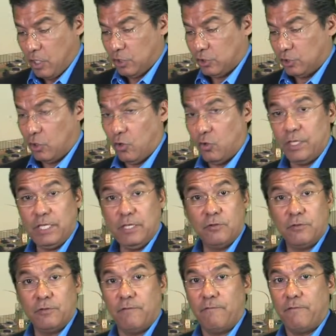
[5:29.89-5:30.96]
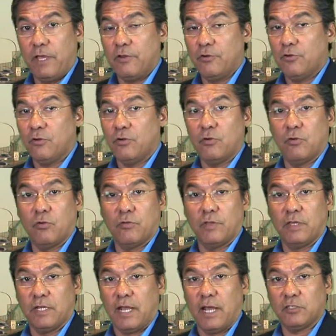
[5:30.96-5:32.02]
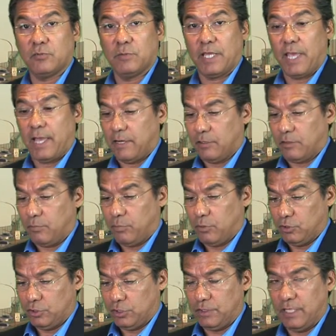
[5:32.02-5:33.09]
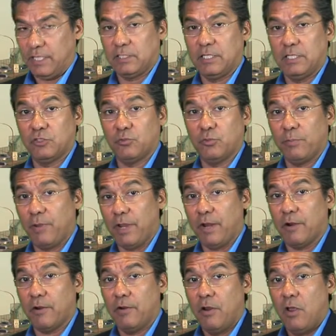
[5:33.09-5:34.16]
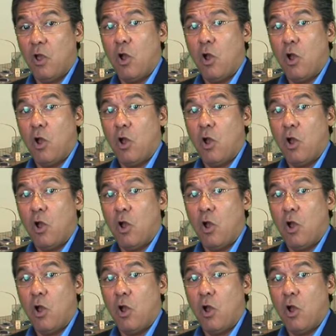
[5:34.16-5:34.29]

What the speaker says: So either the vendor or the in-house mechanic, the person that does a repair,